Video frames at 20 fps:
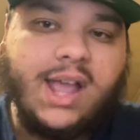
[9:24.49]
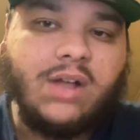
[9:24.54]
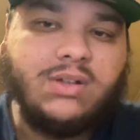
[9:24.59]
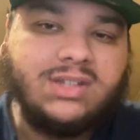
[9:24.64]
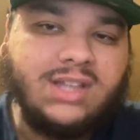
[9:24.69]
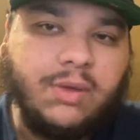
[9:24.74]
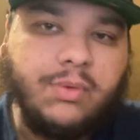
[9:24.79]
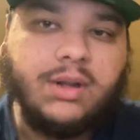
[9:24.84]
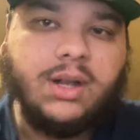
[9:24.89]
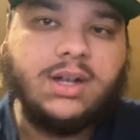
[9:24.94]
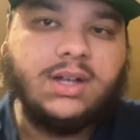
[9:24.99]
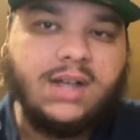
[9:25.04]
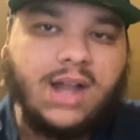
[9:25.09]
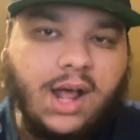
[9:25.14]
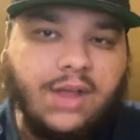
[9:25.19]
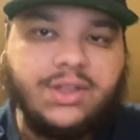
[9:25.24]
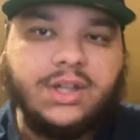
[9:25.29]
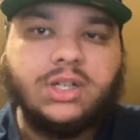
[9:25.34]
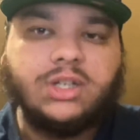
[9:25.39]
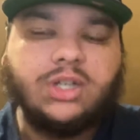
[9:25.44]
I'll see you in
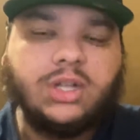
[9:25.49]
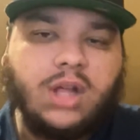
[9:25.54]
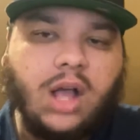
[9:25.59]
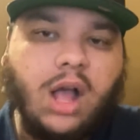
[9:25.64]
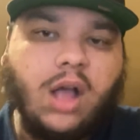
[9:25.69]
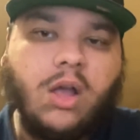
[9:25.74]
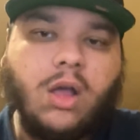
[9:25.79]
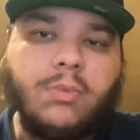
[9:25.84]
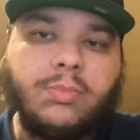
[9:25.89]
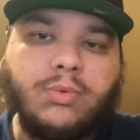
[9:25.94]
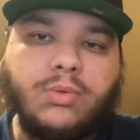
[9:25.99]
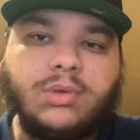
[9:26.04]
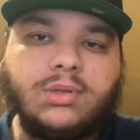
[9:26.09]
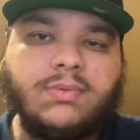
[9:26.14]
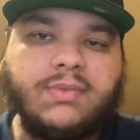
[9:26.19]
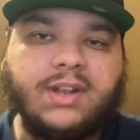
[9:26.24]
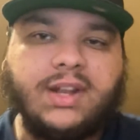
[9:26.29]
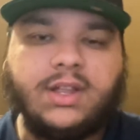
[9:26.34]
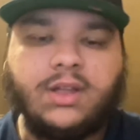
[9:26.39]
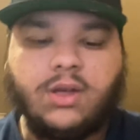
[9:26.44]
another Chicago Bulls
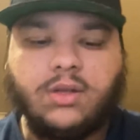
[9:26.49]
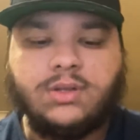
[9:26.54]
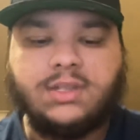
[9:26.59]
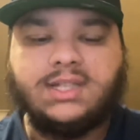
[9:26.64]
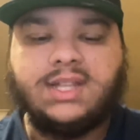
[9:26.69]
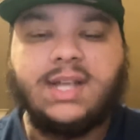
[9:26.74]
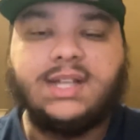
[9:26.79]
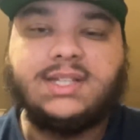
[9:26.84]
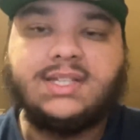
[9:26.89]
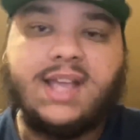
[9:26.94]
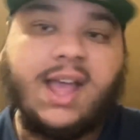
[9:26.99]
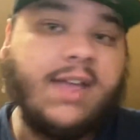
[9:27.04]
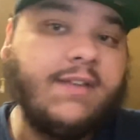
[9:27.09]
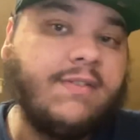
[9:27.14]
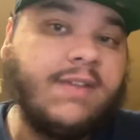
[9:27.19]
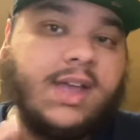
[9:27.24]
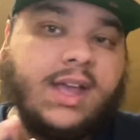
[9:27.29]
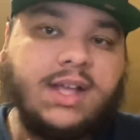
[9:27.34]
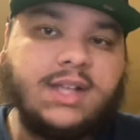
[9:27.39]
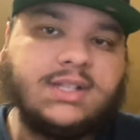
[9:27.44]
video. Stay safe,
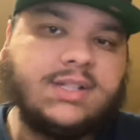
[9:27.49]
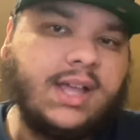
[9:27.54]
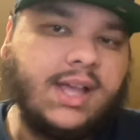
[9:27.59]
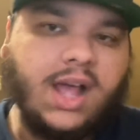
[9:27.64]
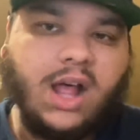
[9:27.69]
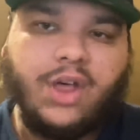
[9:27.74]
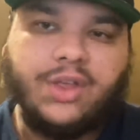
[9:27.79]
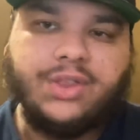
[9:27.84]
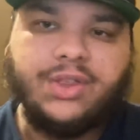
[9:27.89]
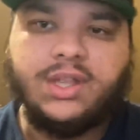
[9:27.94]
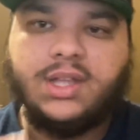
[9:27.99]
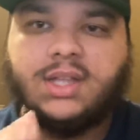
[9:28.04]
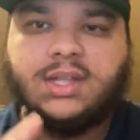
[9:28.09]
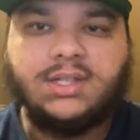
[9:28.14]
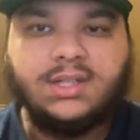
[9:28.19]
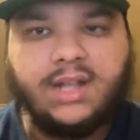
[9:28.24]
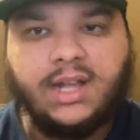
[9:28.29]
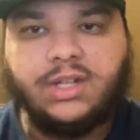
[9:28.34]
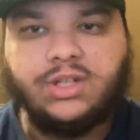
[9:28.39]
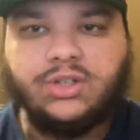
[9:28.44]
stay healthy,
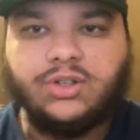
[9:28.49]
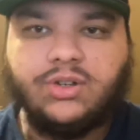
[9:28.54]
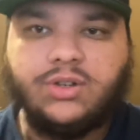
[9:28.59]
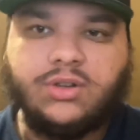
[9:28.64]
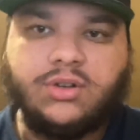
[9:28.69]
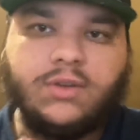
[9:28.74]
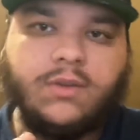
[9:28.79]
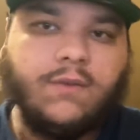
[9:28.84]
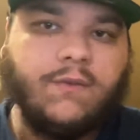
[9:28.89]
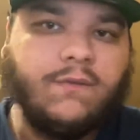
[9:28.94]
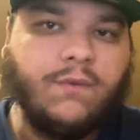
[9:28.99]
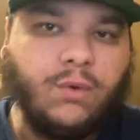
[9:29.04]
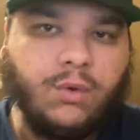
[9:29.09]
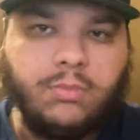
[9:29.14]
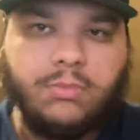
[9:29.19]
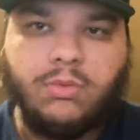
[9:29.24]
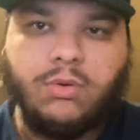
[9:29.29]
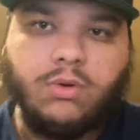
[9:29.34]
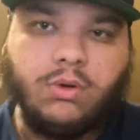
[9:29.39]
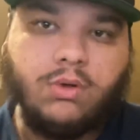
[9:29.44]
stay tuned for
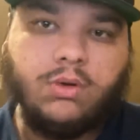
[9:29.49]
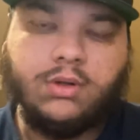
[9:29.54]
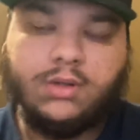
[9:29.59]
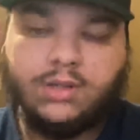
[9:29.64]
more.